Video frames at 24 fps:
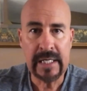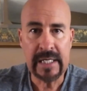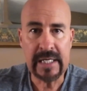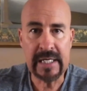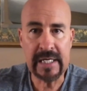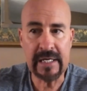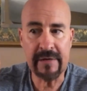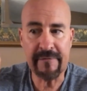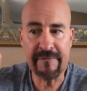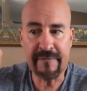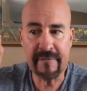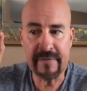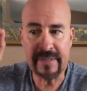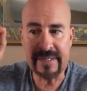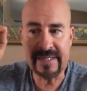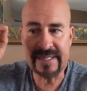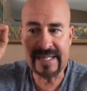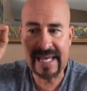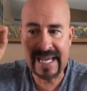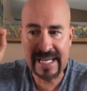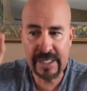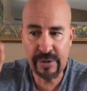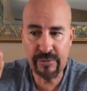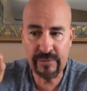if
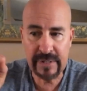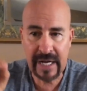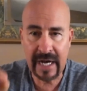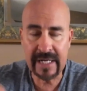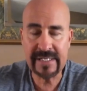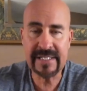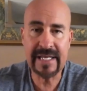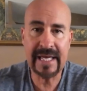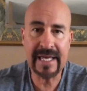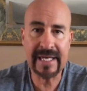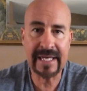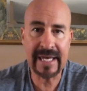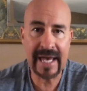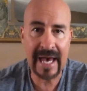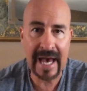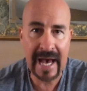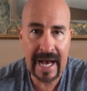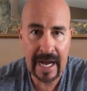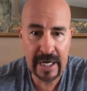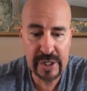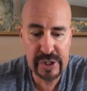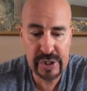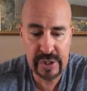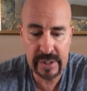they do not take
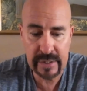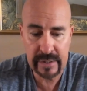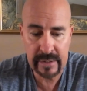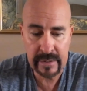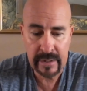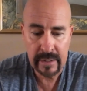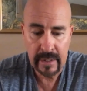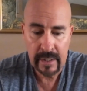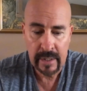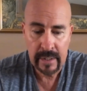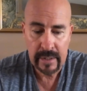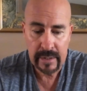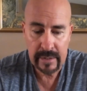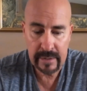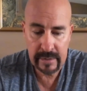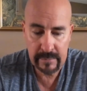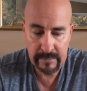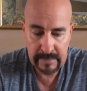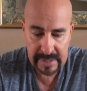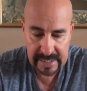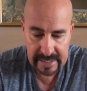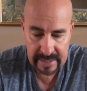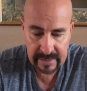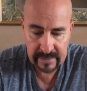action
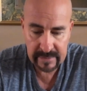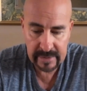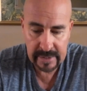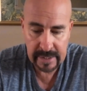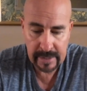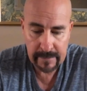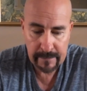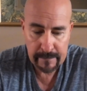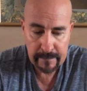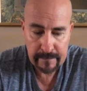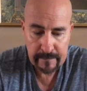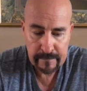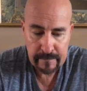immediately.